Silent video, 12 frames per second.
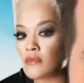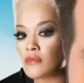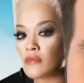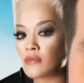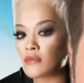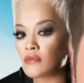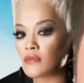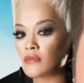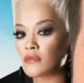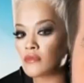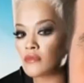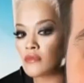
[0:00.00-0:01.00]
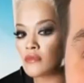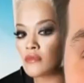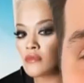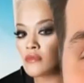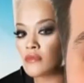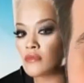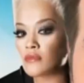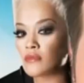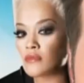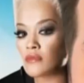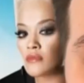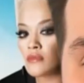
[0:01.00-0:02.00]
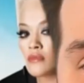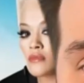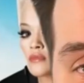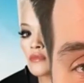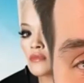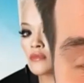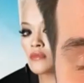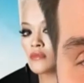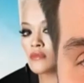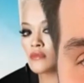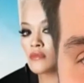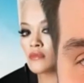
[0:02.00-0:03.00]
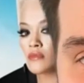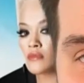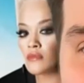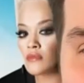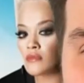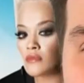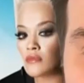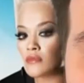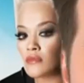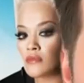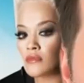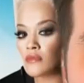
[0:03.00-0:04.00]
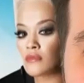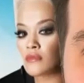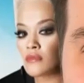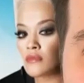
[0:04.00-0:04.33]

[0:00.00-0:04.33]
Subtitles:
(silent)